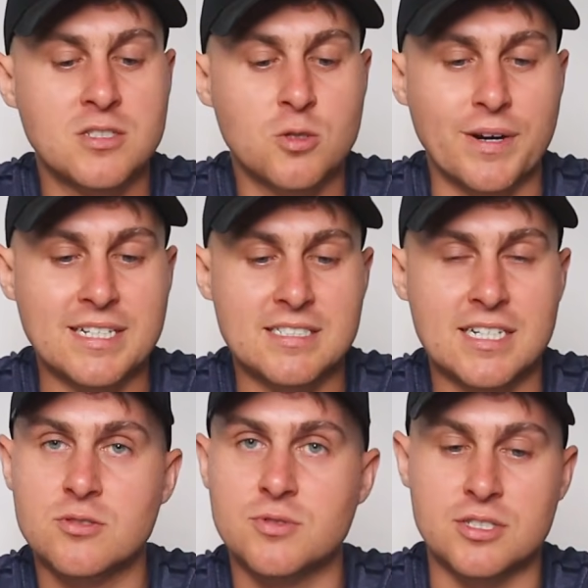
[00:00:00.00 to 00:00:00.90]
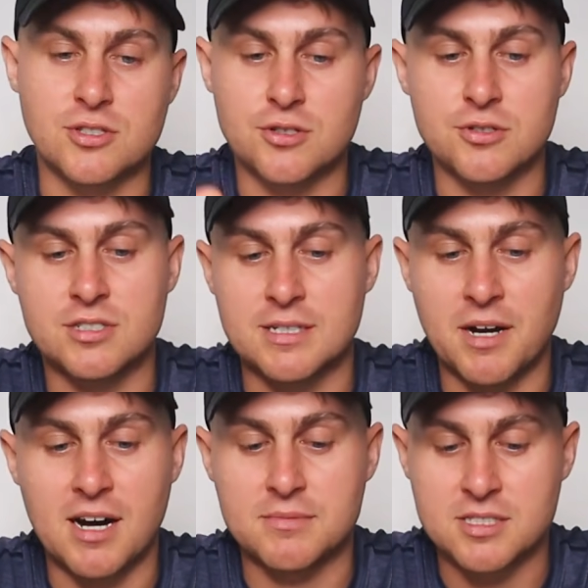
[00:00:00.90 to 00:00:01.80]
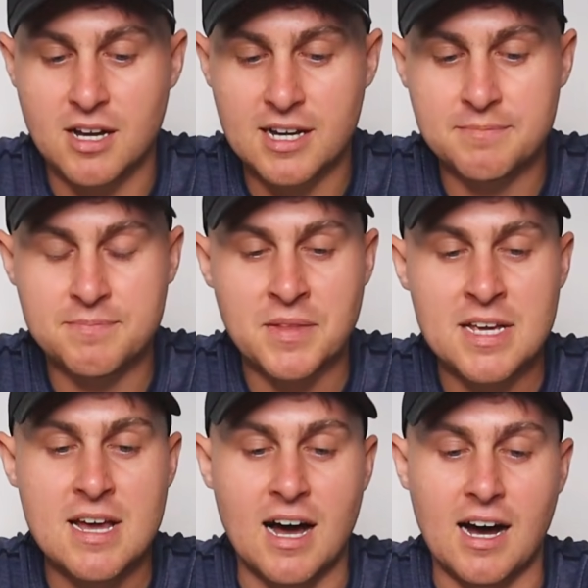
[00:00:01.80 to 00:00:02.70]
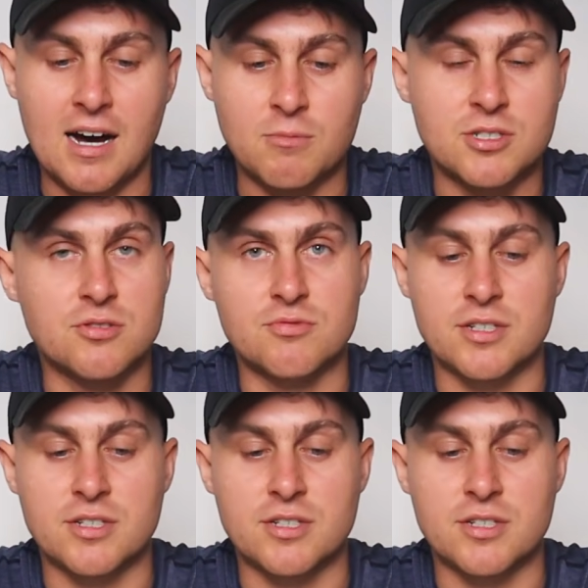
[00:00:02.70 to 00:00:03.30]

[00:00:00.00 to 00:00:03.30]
26, which is the new side. Which is